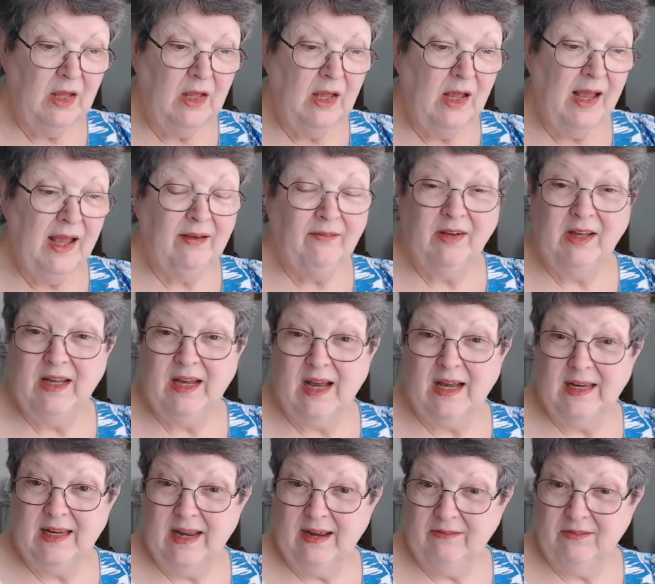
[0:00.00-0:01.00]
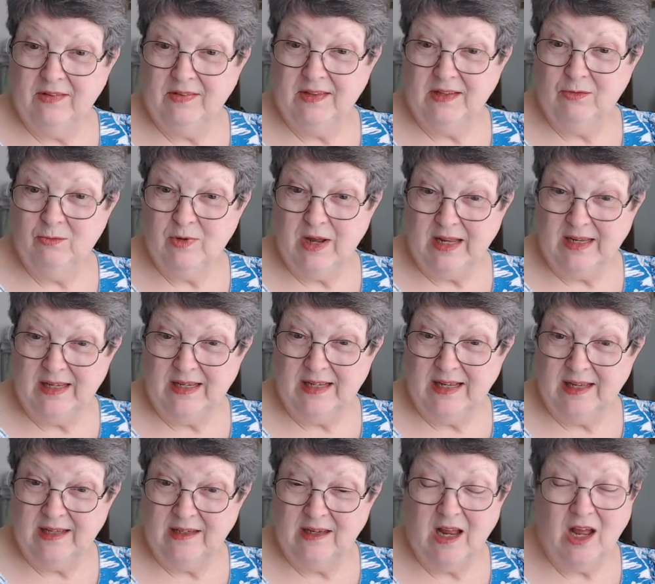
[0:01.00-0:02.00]
Have I got everything ready
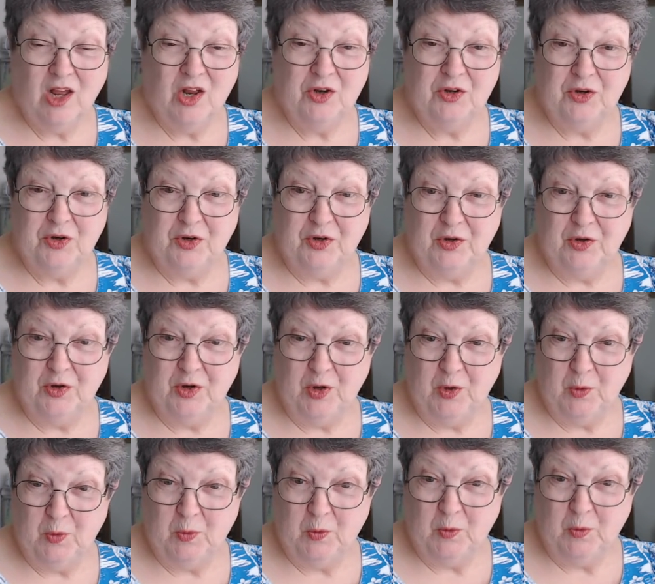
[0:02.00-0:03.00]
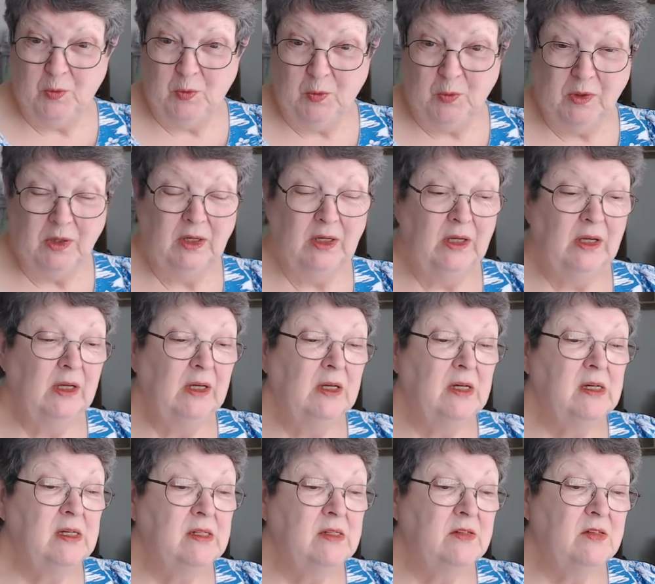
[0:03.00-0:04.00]
yet? No.
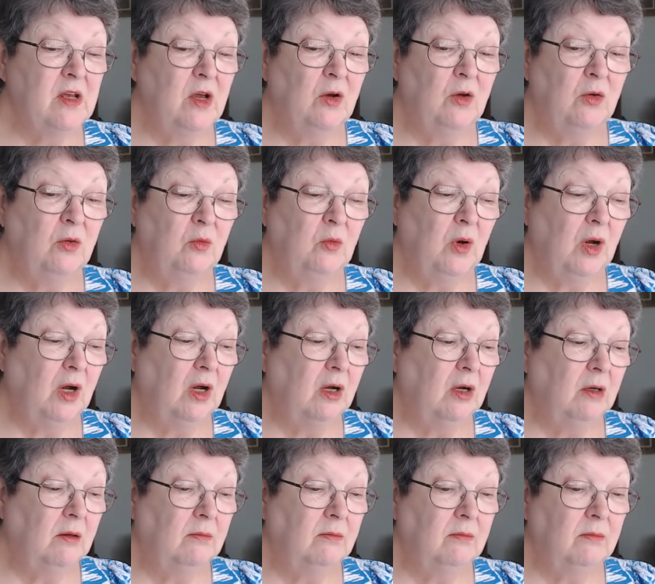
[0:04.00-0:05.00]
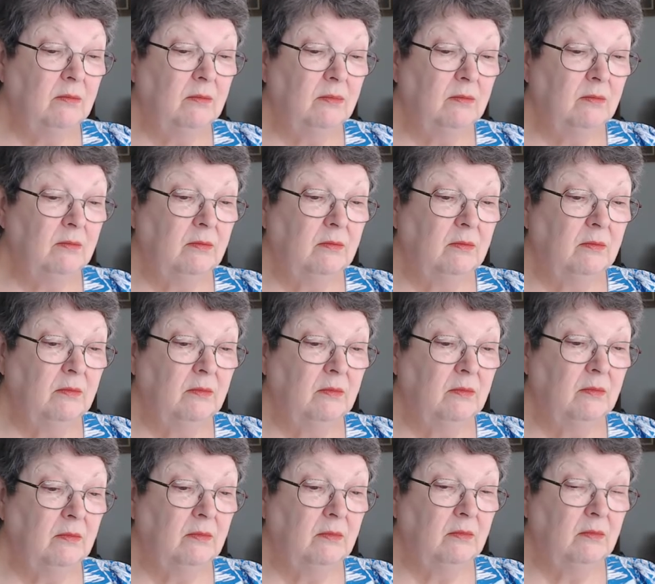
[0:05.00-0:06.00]
So um,
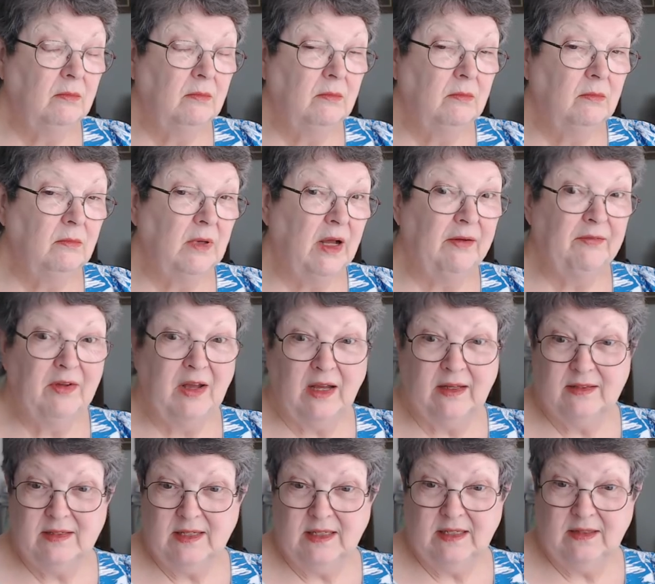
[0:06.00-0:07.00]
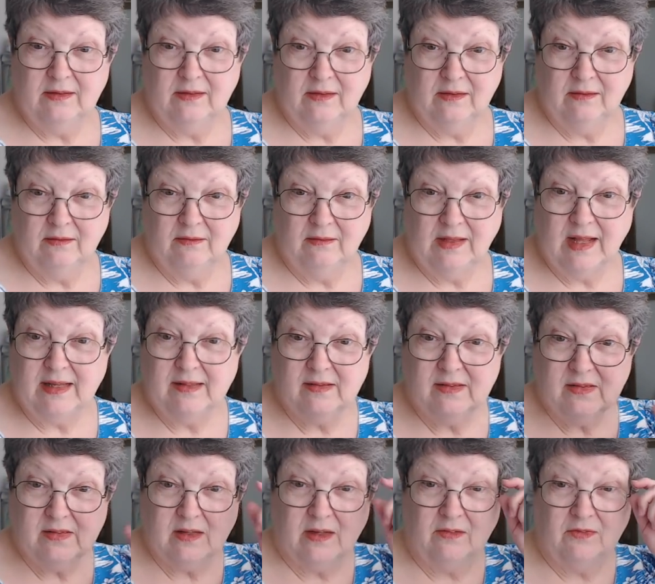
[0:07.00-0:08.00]
I've got to get that
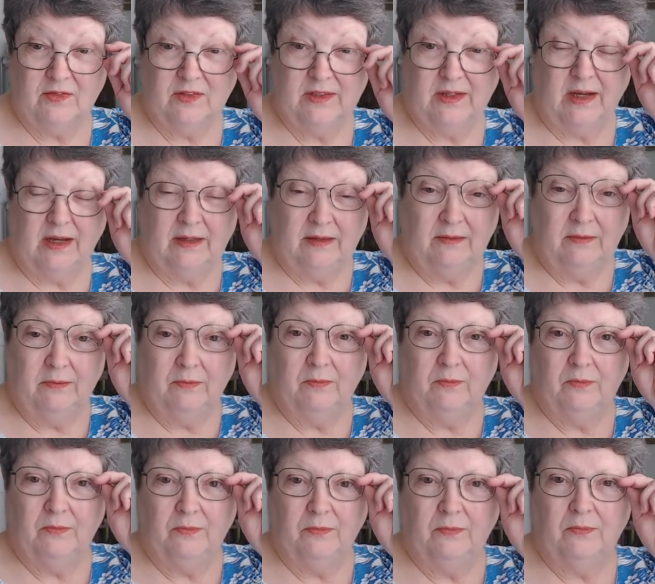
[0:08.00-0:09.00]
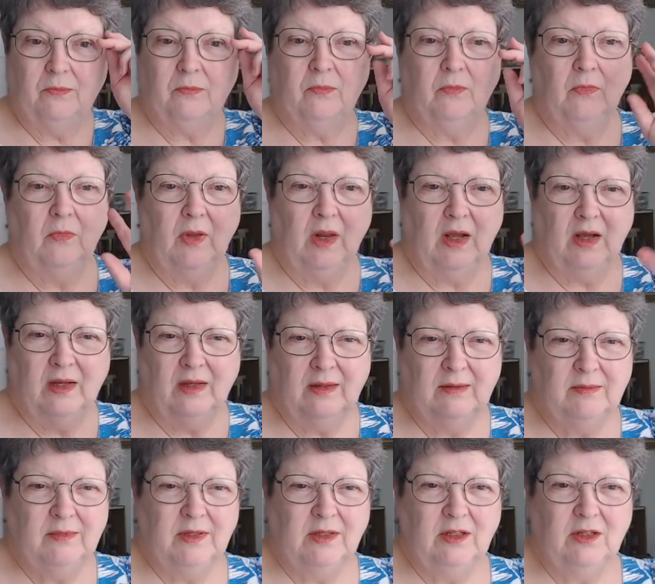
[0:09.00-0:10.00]
stuff done. Uh,
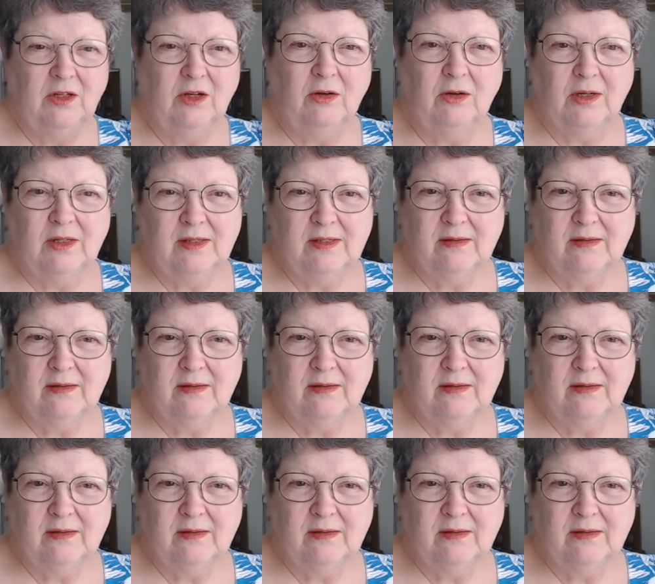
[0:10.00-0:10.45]
you know, I,